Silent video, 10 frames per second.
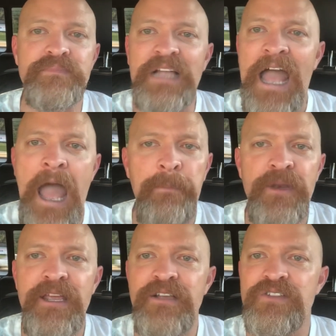
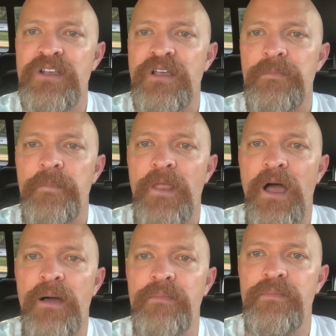happenings,
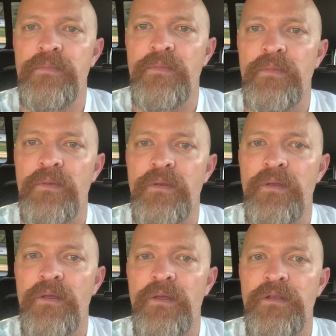
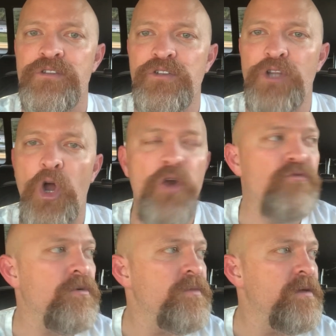to learn
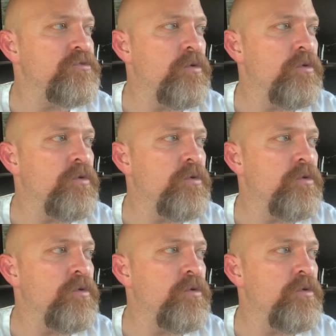from them,